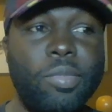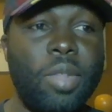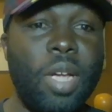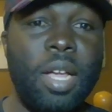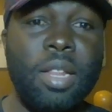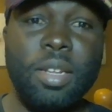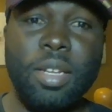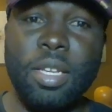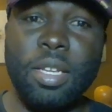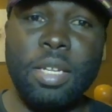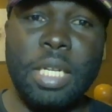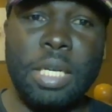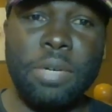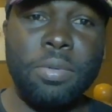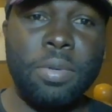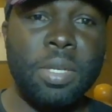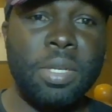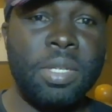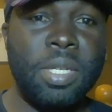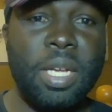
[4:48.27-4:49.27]
I look at
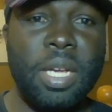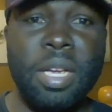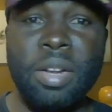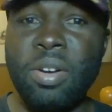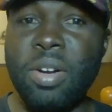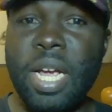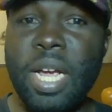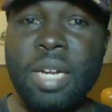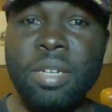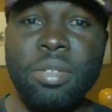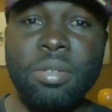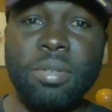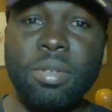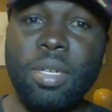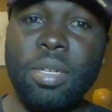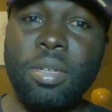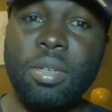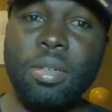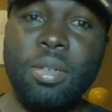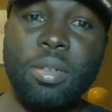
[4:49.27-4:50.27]
real estate
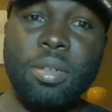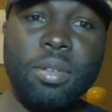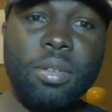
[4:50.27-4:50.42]
internationally,